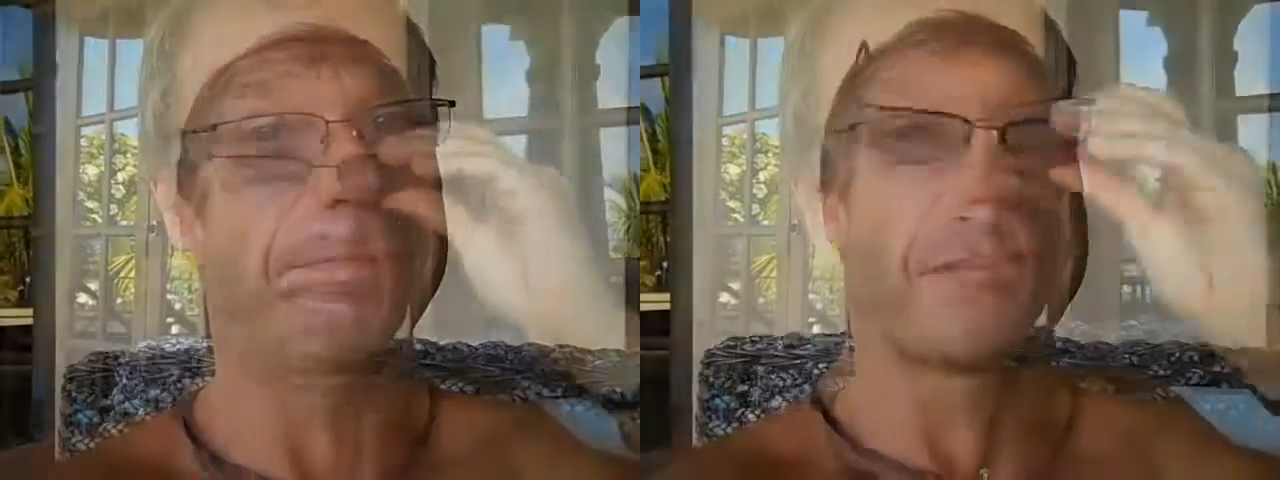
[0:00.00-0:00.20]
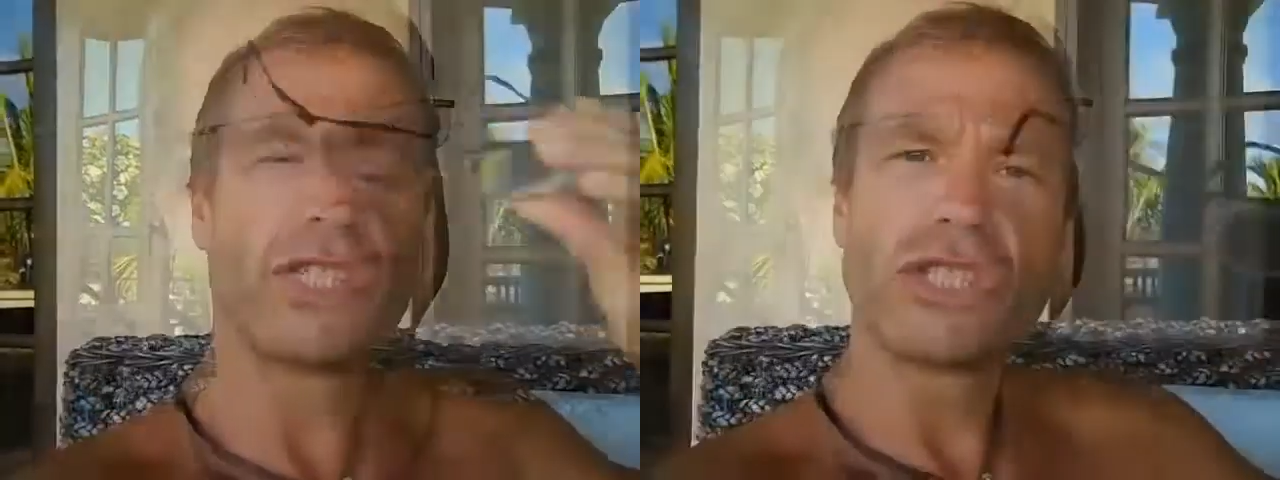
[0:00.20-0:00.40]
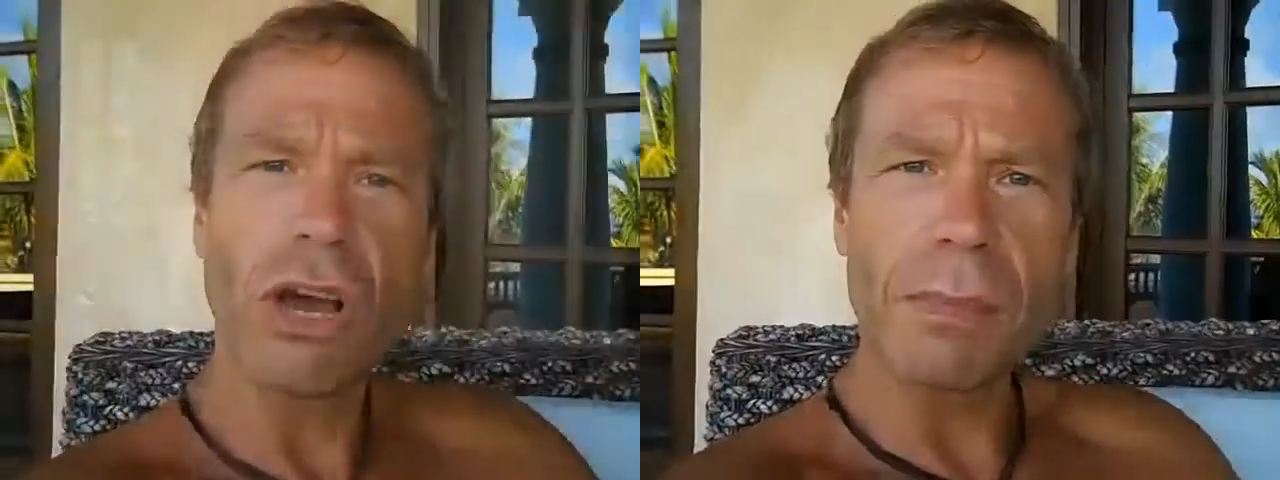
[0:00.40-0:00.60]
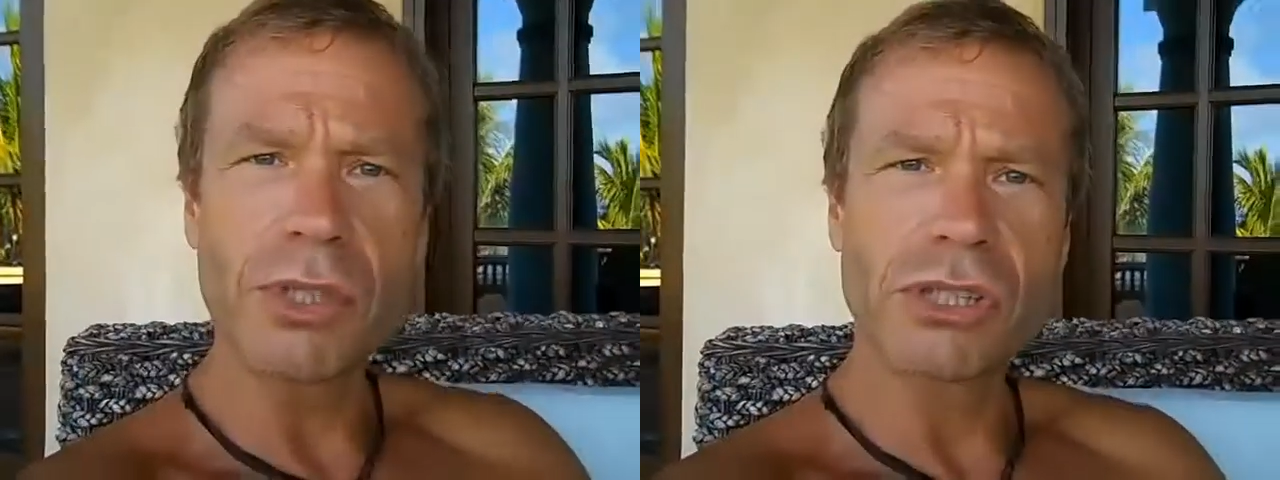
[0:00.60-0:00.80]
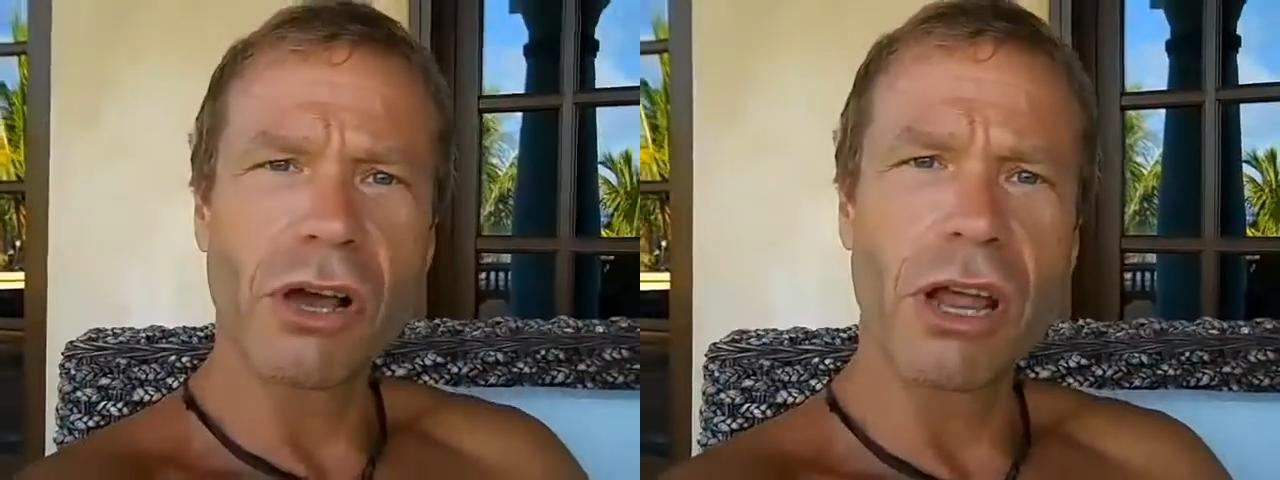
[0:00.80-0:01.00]
Now, the
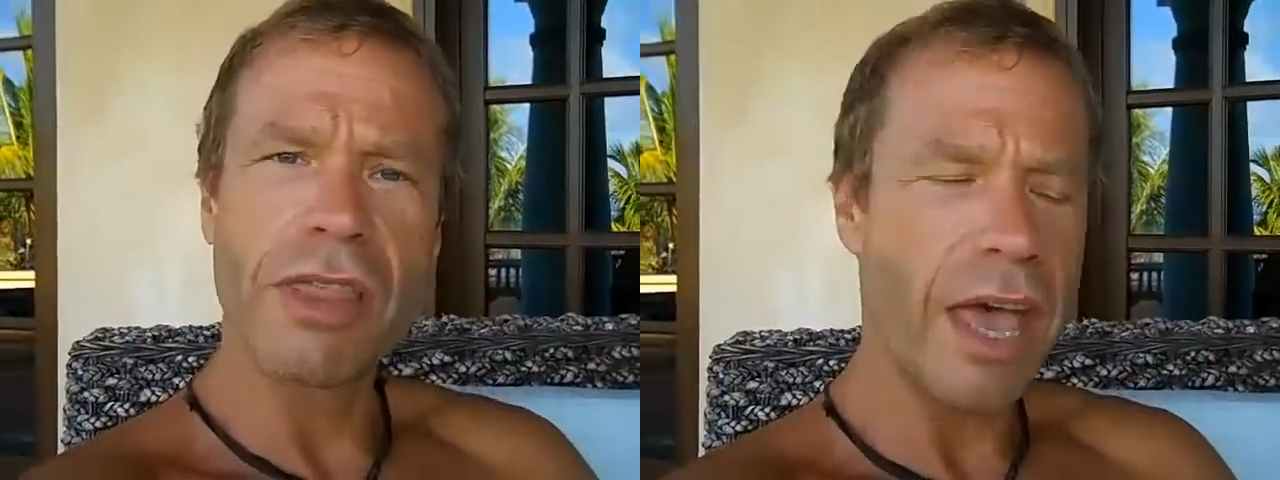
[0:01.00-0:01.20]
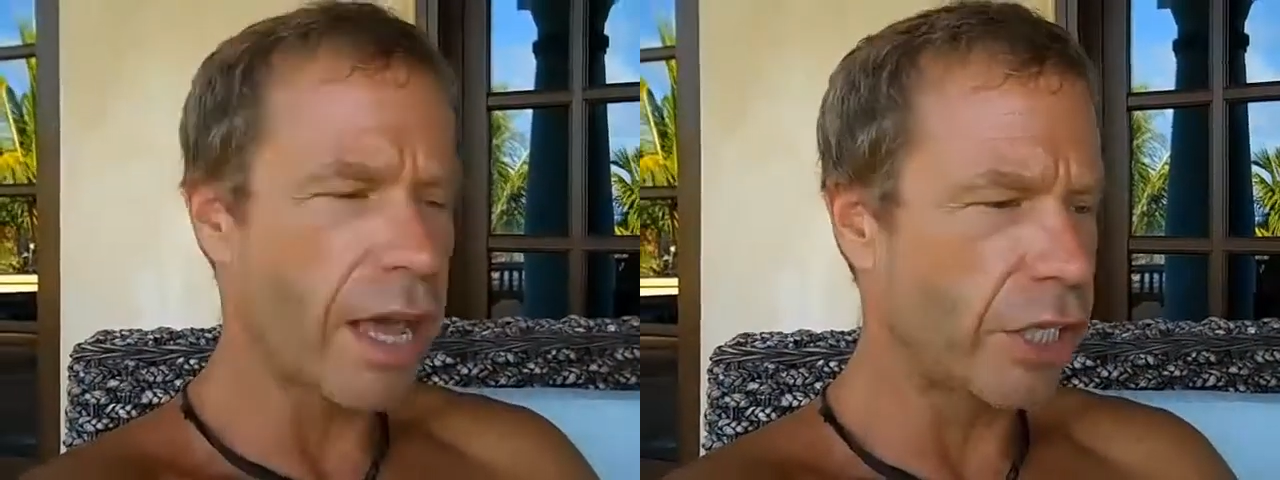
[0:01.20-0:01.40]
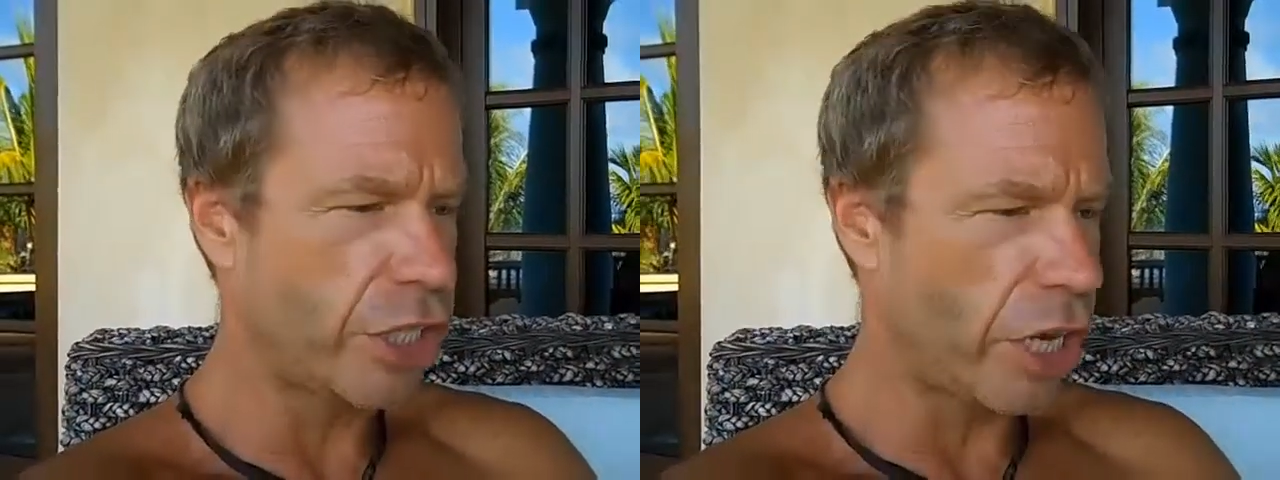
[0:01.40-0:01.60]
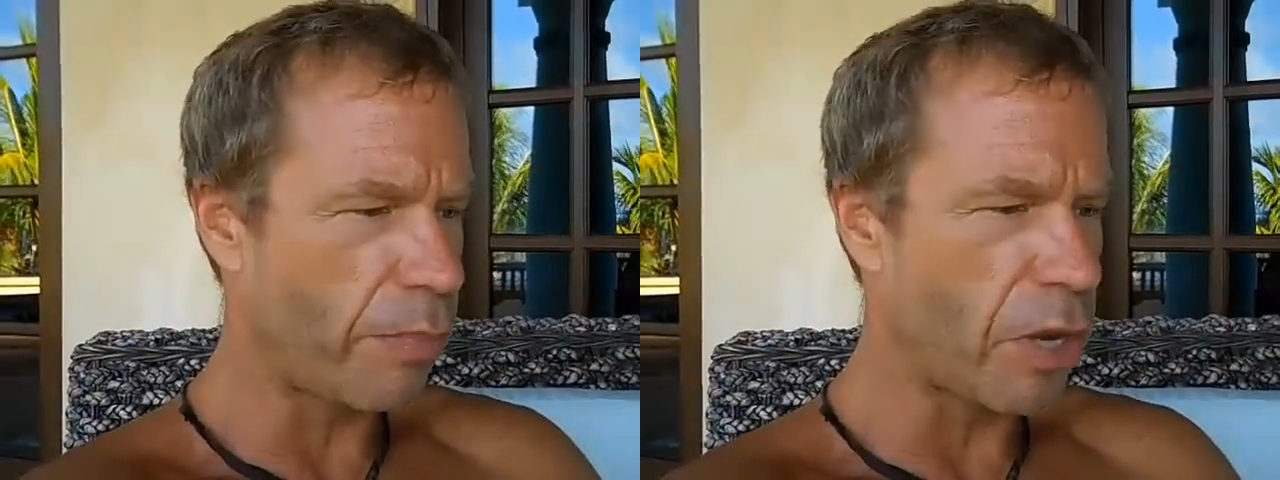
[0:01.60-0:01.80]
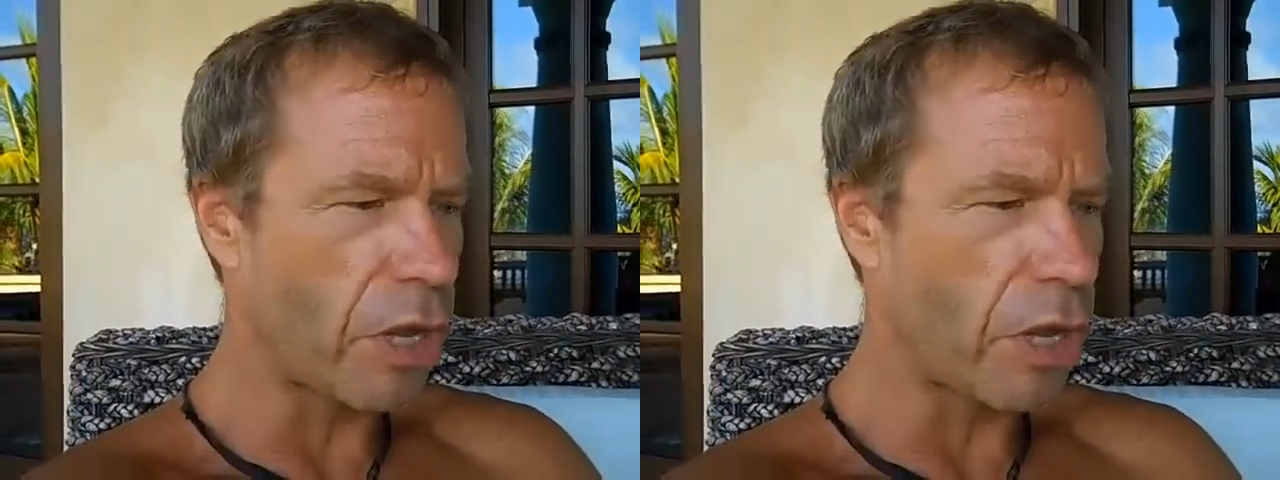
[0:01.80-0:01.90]
stops on that ship